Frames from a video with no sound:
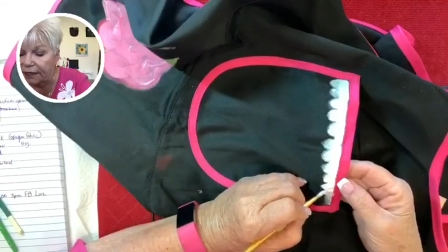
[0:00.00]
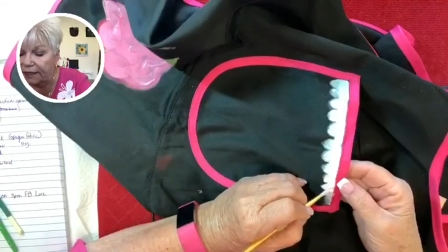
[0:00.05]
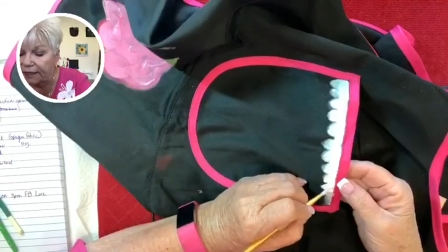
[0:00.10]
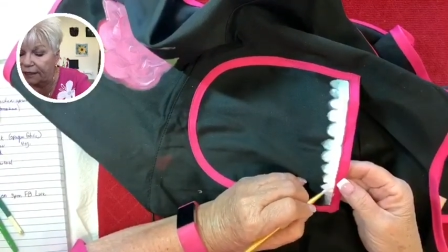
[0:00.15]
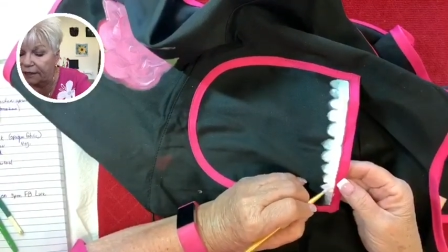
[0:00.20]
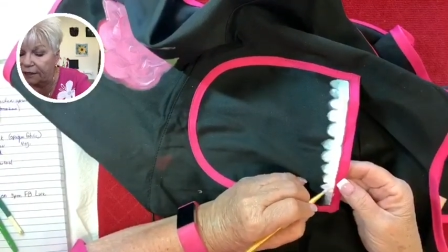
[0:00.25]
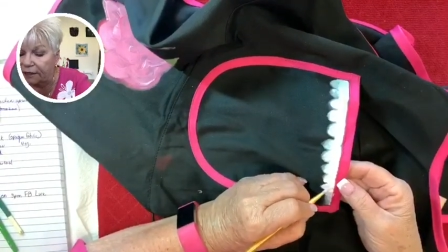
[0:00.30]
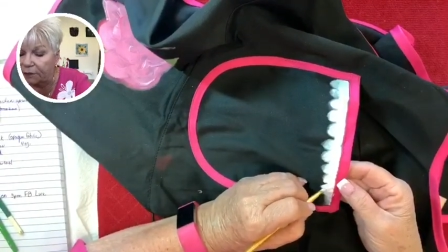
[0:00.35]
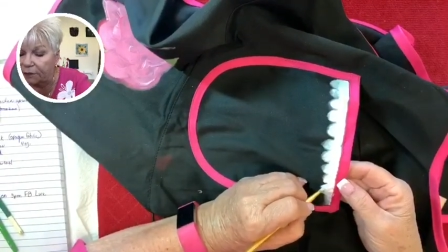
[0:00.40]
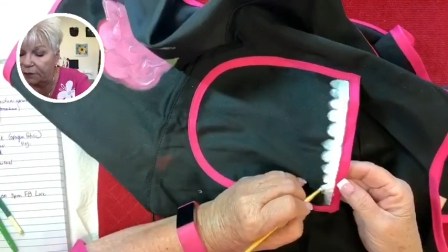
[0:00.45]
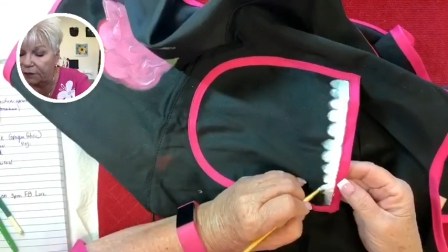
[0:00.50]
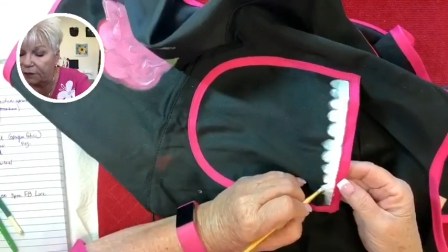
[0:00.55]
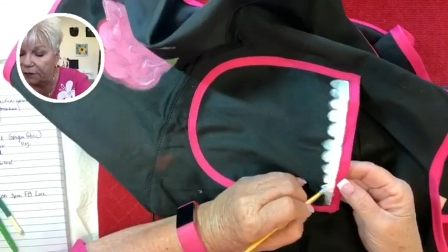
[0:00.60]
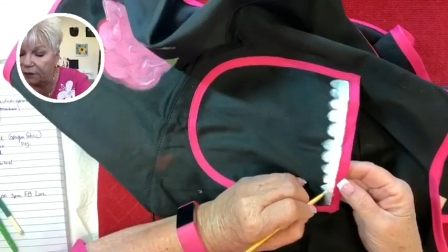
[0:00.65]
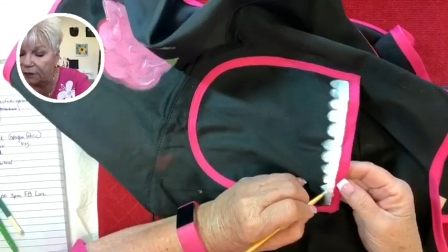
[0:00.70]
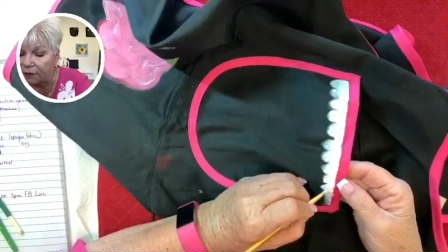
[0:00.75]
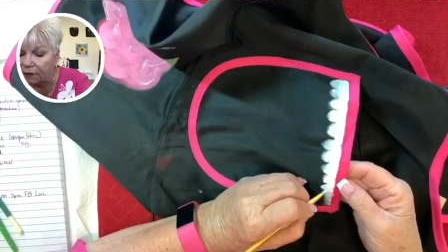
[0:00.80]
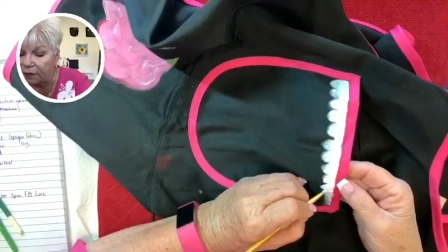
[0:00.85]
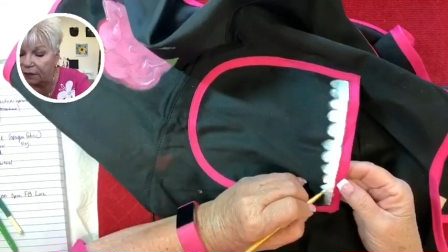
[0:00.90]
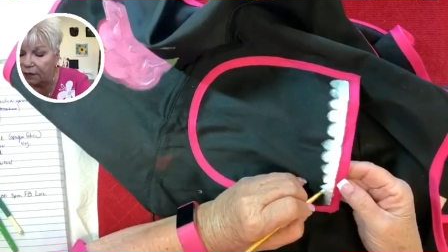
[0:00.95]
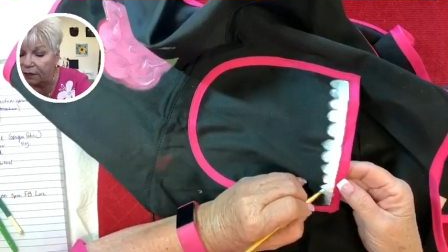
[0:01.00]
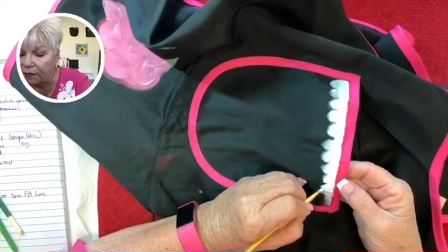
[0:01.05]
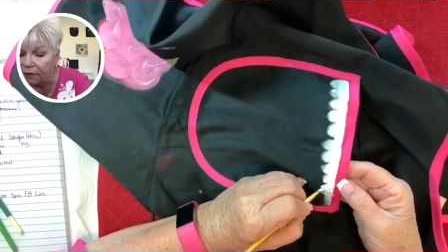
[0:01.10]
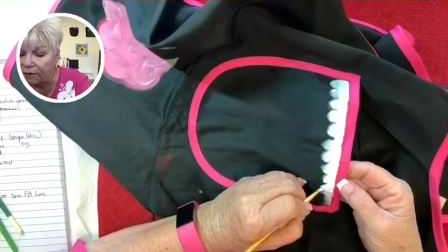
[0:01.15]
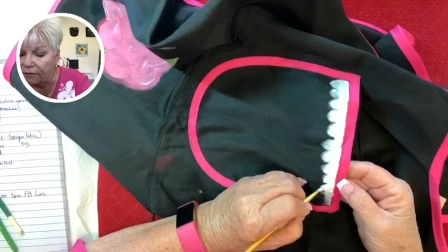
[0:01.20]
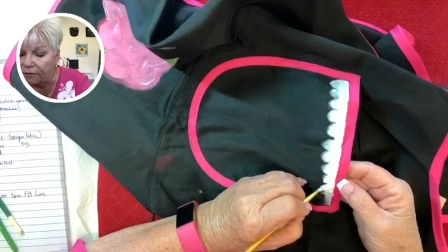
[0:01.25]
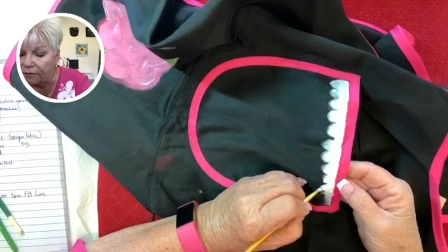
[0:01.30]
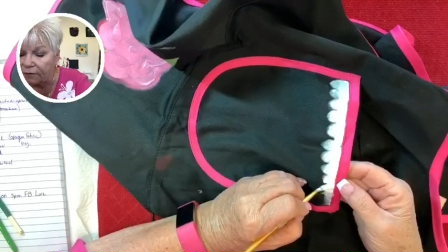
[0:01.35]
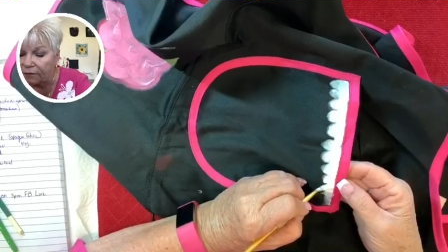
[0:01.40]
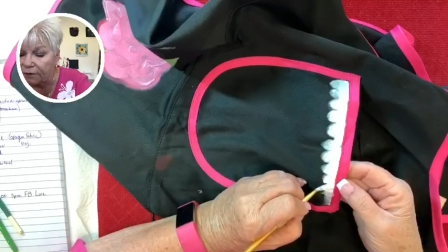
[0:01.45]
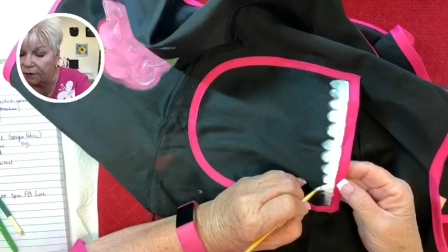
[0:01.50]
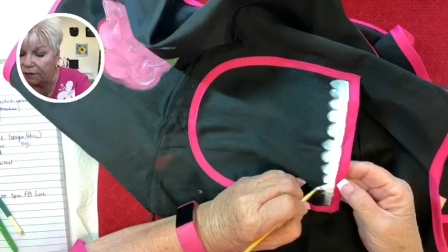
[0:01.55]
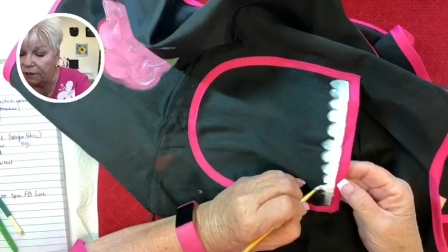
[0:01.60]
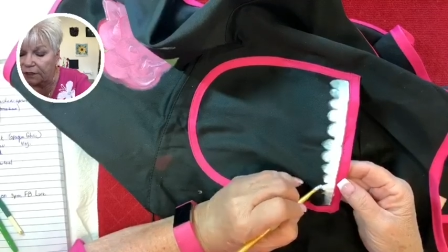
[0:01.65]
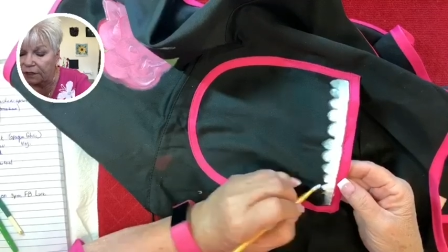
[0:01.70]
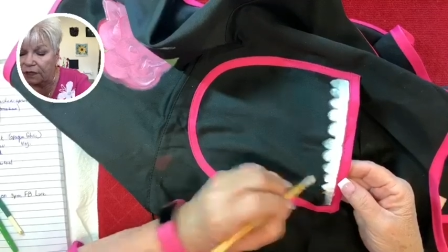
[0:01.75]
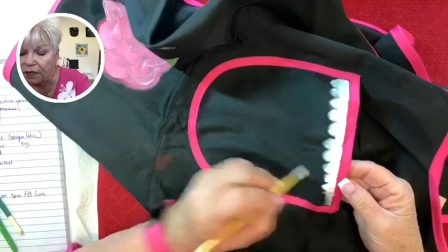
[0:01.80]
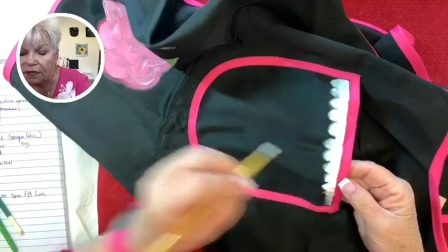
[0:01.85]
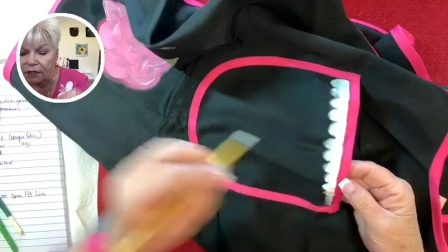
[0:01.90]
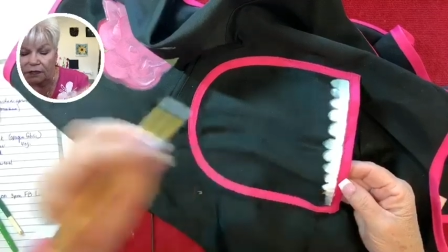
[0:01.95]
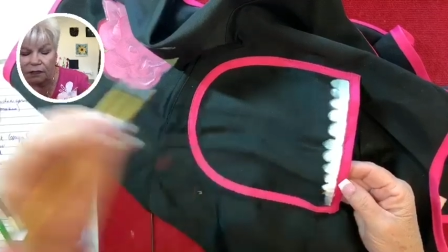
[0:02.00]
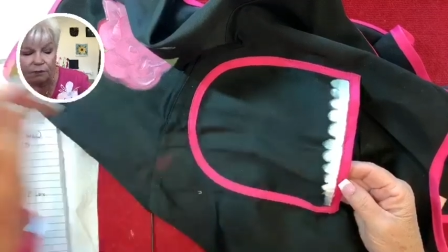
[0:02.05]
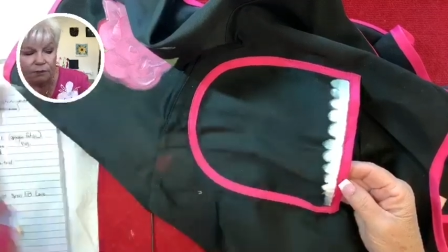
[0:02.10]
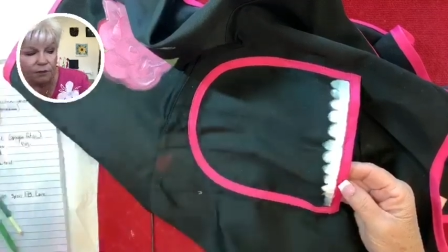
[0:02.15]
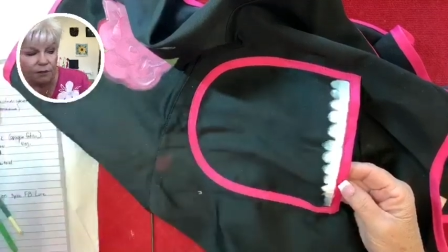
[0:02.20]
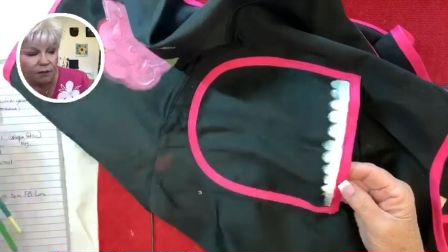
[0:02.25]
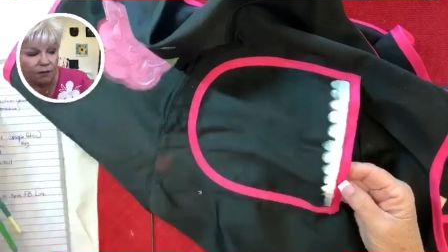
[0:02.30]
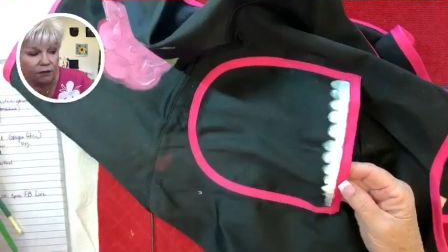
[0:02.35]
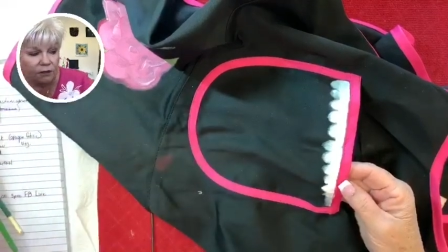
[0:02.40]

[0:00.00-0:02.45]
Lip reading: in the middle of the scallop